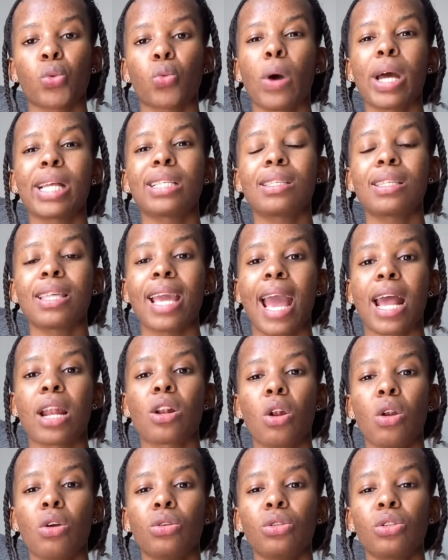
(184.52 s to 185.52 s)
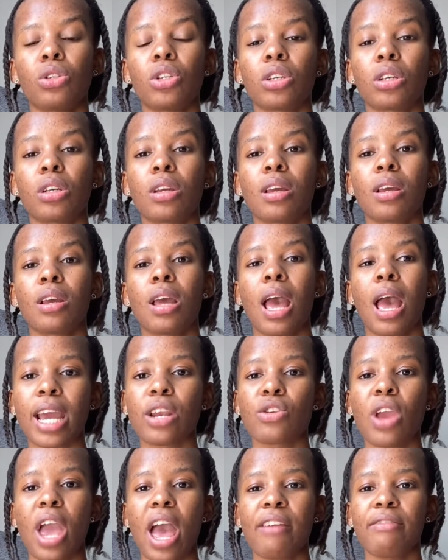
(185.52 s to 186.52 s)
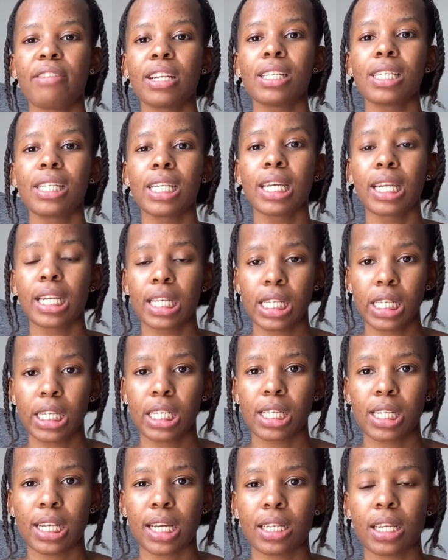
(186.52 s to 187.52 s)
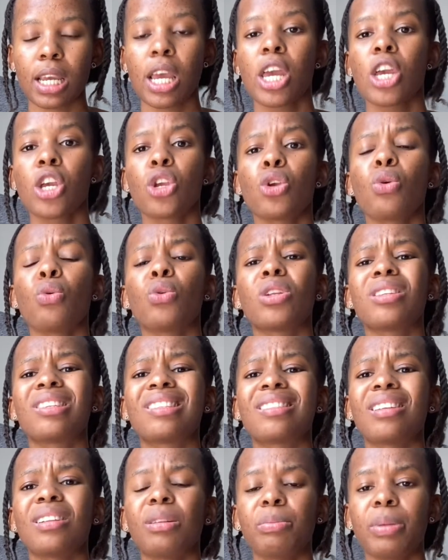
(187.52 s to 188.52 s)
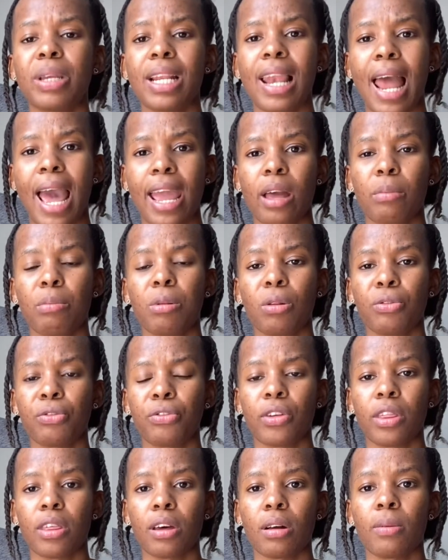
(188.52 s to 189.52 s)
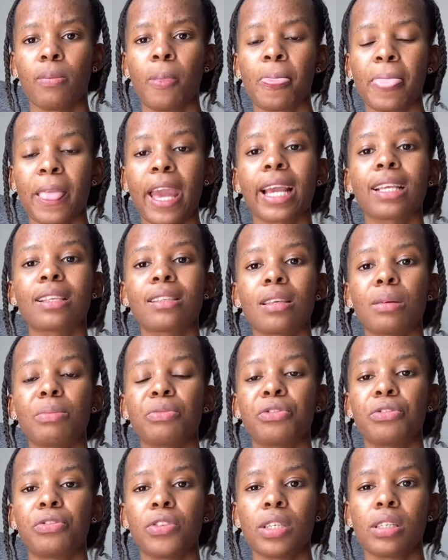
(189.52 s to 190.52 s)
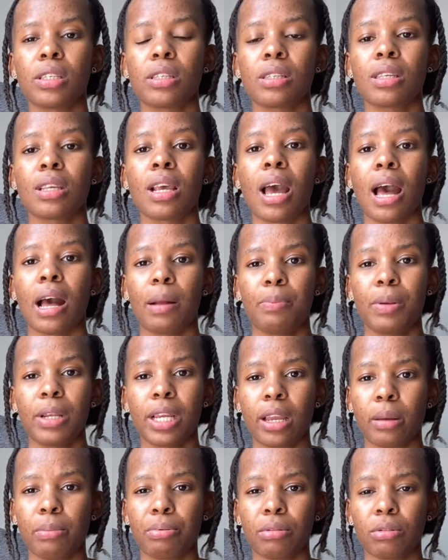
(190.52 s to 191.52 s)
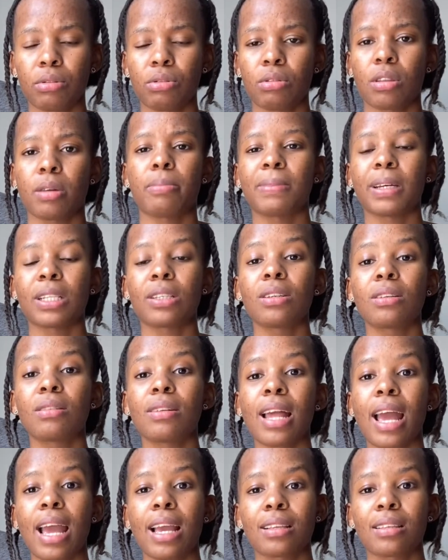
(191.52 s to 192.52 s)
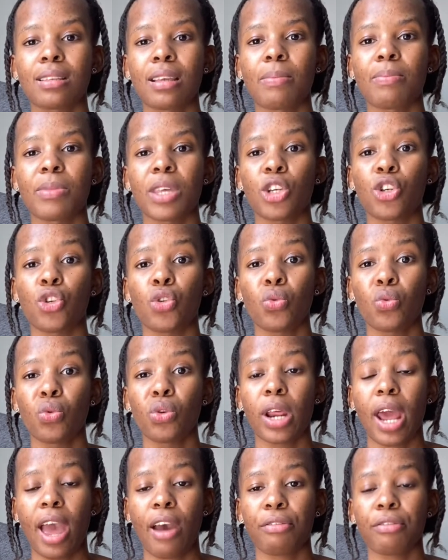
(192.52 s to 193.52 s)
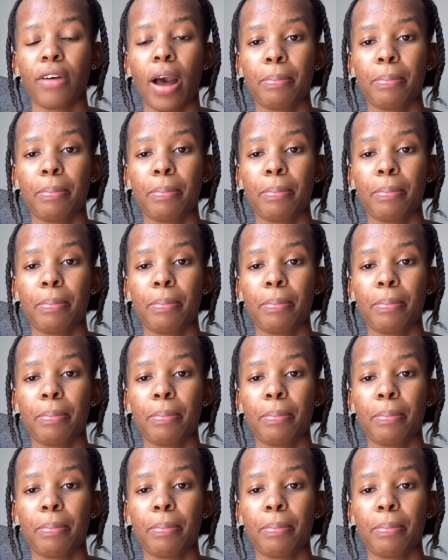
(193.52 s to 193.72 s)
once they are closed and you haven't deregistered, you will still be liable for the exam fees applicable to the particular exam that you would have